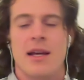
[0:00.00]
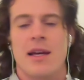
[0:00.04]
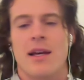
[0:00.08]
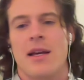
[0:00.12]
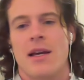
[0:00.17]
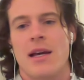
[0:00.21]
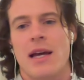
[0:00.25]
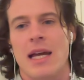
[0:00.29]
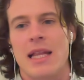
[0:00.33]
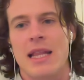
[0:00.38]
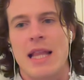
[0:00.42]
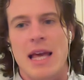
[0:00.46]

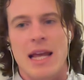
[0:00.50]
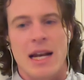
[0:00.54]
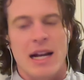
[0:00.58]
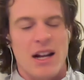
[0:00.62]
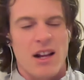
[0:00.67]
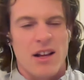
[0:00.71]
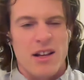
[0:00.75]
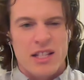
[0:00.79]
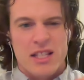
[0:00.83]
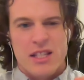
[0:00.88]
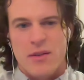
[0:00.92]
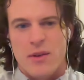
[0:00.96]
And then it
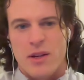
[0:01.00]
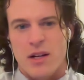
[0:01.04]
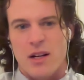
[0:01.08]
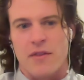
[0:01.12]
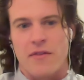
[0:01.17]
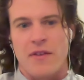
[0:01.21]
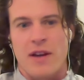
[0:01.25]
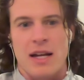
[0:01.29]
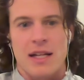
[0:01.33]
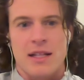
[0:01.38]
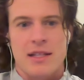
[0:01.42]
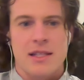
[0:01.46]
also
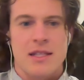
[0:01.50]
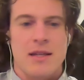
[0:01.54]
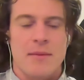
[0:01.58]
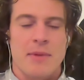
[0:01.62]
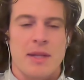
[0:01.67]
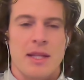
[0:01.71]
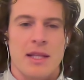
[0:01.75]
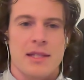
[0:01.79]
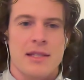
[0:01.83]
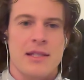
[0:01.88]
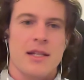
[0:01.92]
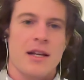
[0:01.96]
innervates some
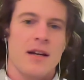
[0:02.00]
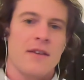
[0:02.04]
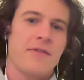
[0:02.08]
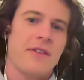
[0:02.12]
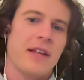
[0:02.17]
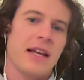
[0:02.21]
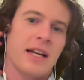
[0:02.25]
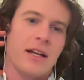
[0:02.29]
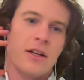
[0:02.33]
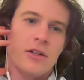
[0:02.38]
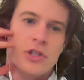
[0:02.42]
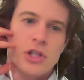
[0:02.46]
of the stuff
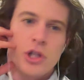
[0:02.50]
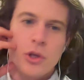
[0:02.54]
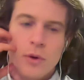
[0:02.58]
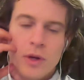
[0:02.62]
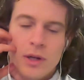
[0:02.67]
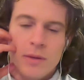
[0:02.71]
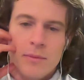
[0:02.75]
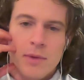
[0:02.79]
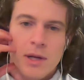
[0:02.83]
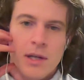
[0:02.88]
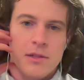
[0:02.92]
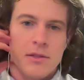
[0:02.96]
like your
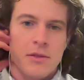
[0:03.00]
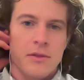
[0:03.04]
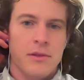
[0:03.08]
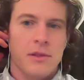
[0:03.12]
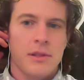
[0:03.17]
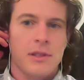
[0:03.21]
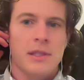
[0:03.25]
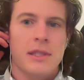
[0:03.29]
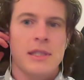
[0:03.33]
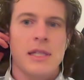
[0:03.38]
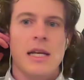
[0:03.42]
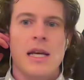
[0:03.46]
chewing
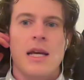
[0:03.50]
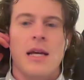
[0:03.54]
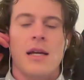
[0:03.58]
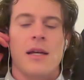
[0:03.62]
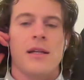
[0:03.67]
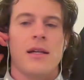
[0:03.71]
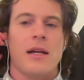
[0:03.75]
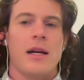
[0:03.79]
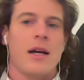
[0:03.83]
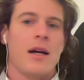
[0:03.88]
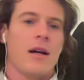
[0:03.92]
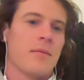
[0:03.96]
muscles,
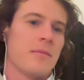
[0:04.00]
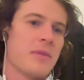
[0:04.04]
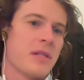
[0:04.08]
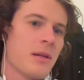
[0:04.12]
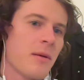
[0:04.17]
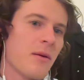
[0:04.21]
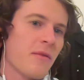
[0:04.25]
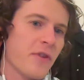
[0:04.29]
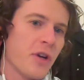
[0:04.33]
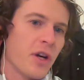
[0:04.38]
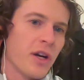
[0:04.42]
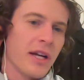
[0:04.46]

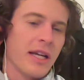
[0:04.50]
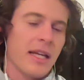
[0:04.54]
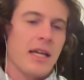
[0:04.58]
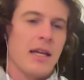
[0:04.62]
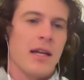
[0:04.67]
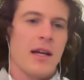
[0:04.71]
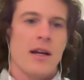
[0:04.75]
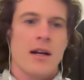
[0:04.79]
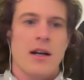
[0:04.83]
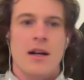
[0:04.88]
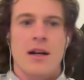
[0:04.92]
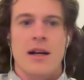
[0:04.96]
some of your
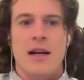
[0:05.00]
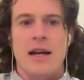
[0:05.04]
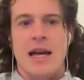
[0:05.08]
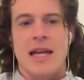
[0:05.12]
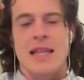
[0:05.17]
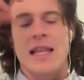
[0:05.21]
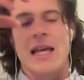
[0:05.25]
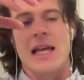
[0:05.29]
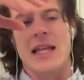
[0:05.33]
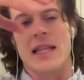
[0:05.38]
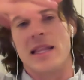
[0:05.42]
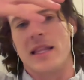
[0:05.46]
ear,
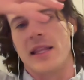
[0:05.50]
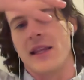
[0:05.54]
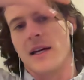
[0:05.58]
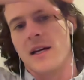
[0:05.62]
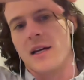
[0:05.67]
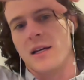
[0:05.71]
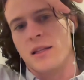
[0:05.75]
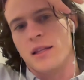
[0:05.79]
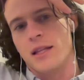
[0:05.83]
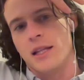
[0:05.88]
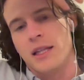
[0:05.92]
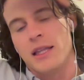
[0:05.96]
and then
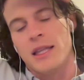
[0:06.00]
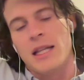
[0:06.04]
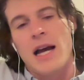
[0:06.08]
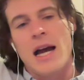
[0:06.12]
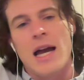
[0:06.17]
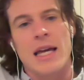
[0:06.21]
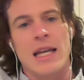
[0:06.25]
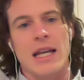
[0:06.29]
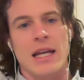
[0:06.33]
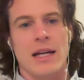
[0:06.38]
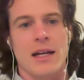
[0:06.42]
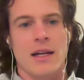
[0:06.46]
the
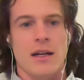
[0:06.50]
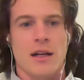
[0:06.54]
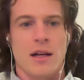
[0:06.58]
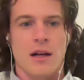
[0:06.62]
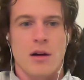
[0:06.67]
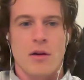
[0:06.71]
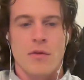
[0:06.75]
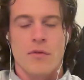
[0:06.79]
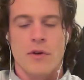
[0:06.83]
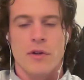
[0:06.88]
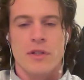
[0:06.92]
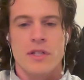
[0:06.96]
lining
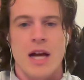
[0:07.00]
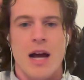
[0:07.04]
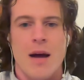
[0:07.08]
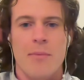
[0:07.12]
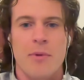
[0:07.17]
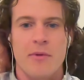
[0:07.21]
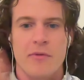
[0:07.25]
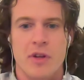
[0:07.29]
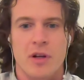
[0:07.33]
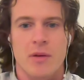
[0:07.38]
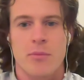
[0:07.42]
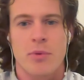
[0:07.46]
over
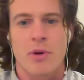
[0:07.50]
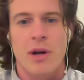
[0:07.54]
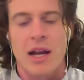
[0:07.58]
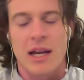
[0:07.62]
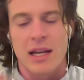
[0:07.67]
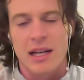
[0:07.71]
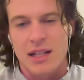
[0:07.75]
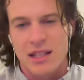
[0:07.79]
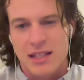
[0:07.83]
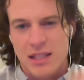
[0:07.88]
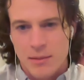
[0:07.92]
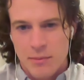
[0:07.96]
top of your
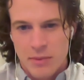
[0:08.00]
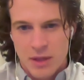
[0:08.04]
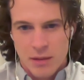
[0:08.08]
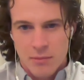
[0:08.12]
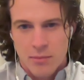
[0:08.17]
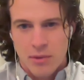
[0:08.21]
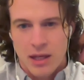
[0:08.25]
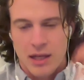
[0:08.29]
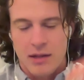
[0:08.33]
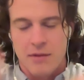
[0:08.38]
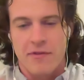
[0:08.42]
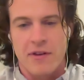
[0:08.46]
brain and some of
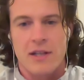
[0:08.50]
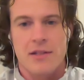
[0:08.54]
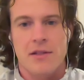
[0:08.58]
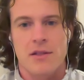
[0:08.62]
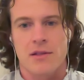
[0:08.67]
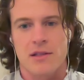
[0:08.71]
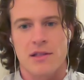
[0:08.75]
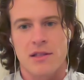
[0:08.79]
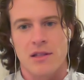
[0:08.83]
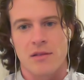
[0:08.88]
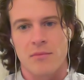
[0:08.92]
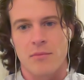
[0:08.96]
the blood
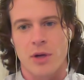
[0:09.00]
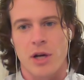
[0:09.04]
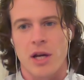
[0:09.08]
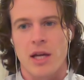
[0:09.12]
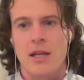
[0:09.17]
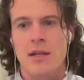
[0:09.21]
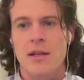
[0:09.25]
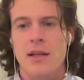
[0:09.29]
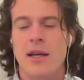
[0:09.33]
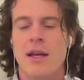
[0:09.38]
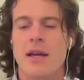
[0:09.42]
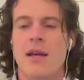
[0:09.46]
vessels in your
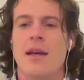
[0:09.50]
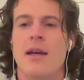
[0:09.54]
brain.